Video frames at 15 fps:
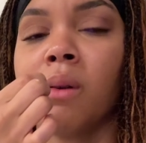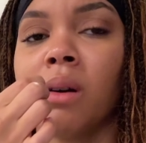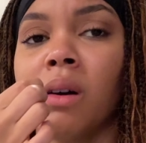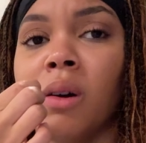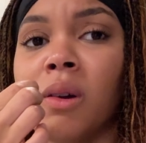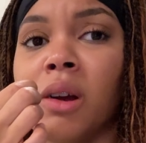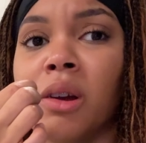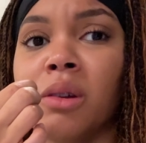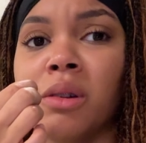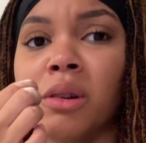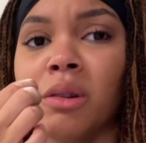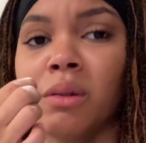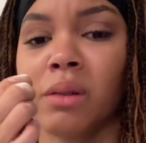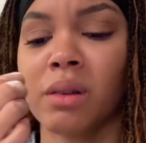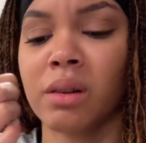Oh yeah, you
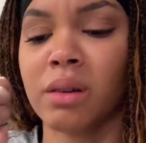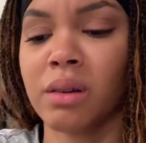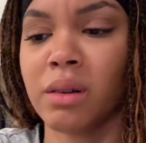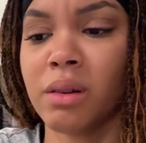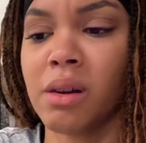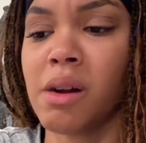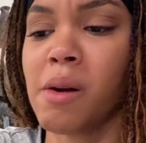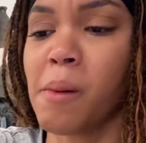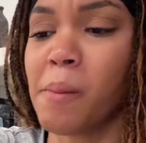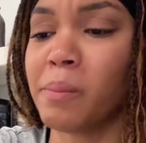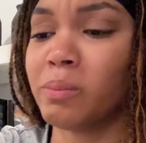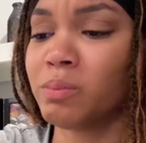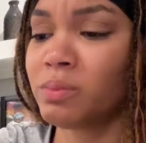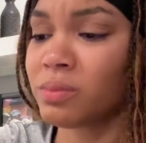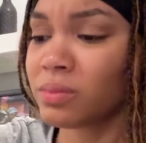did. Oh
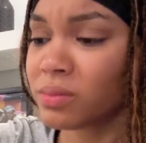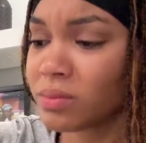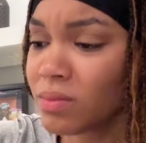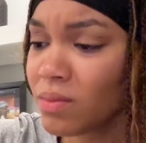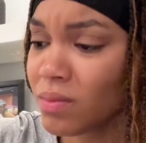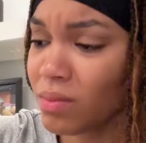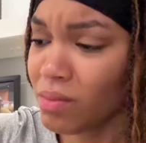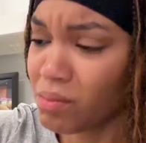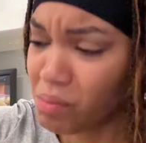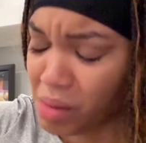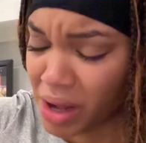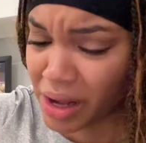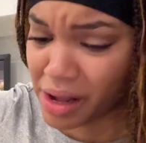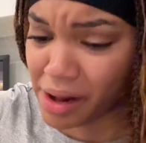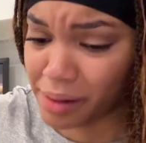
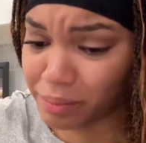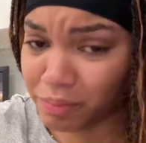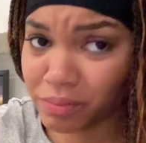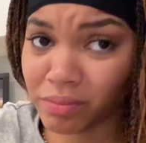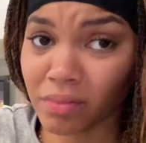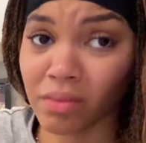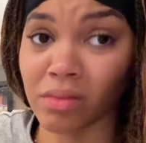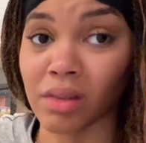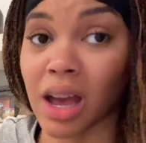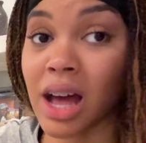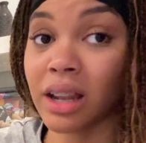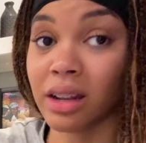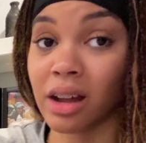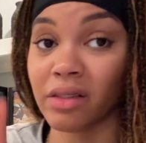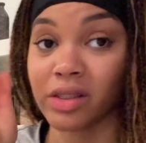my god. I
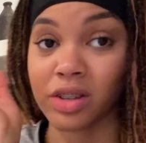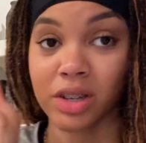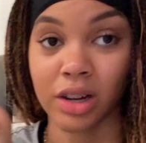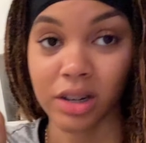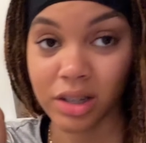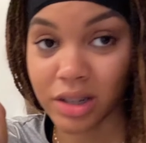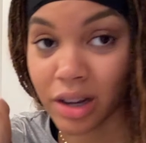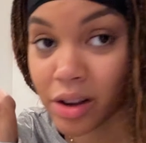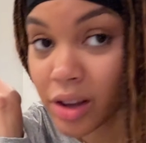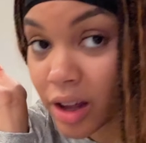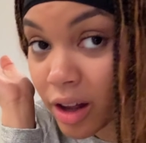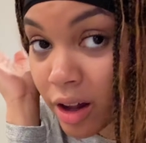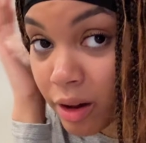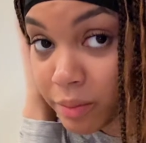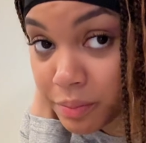love this hairstyle,
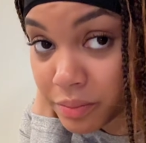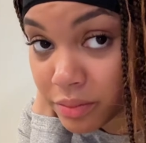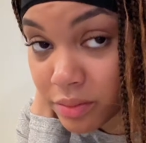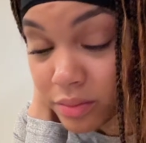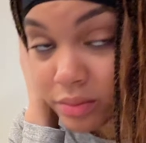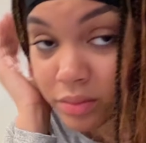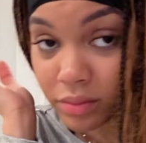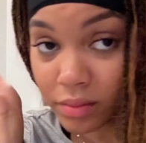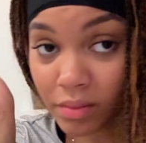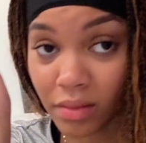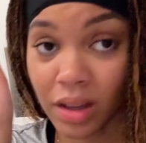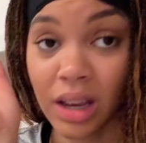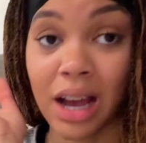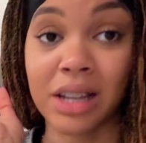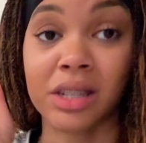y'all.
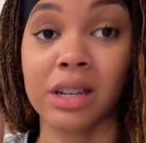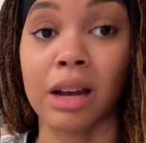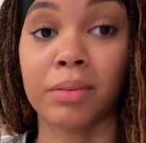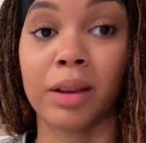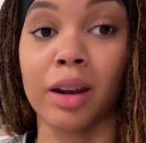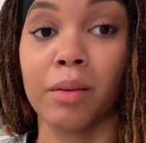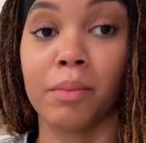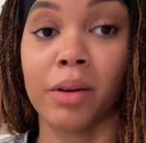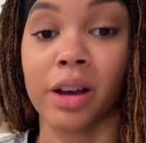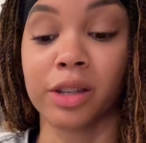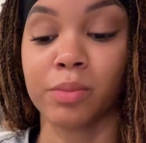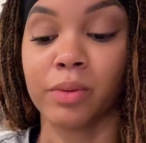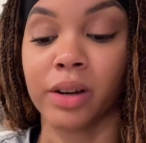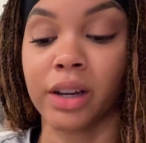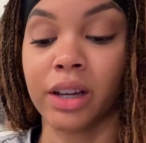I stopped getting box
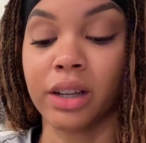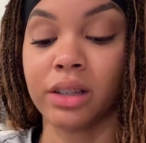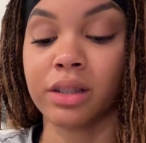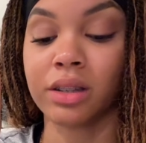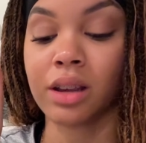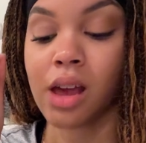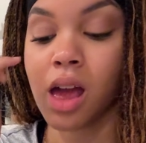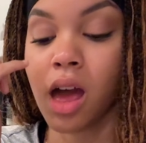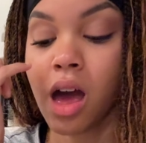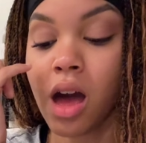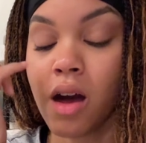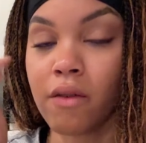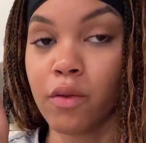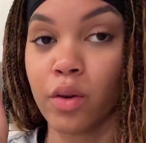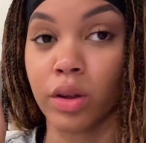braids
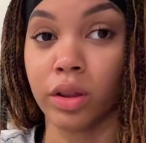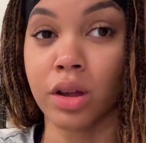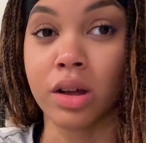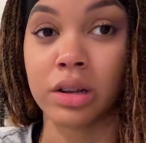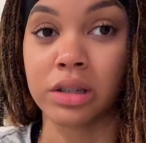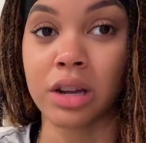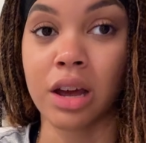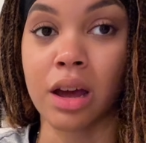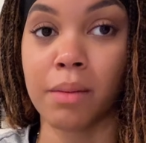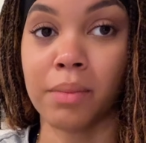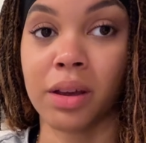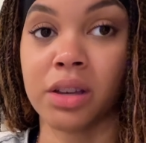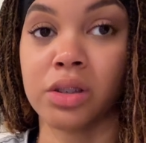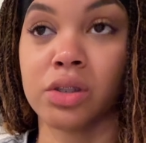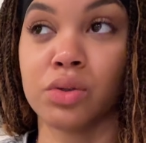for a long time
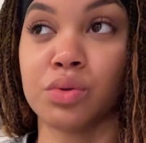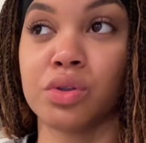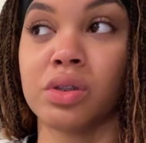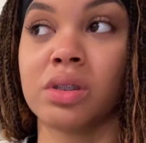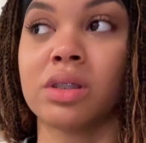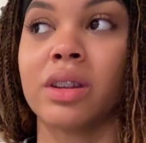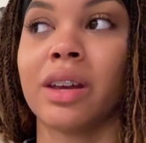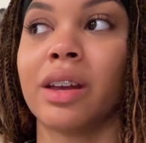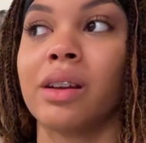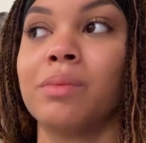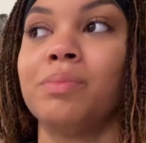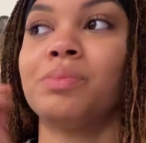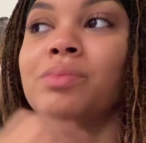because it was just like